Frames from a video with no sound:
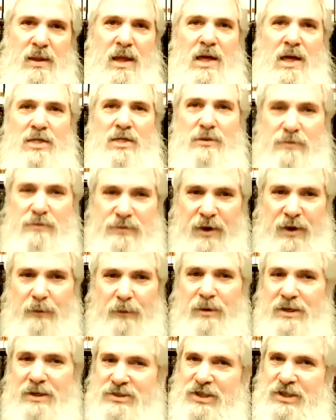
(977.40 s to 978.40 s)
The
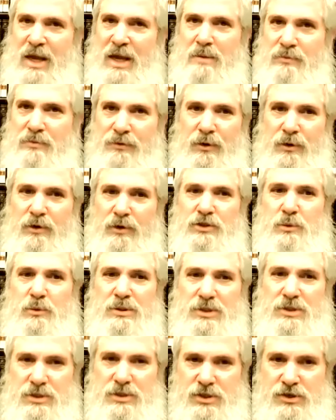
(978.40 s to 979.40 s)
very same verse
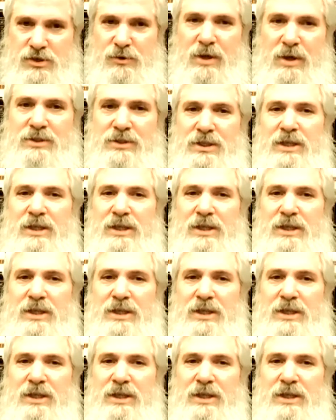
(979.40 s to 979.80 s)
which instructs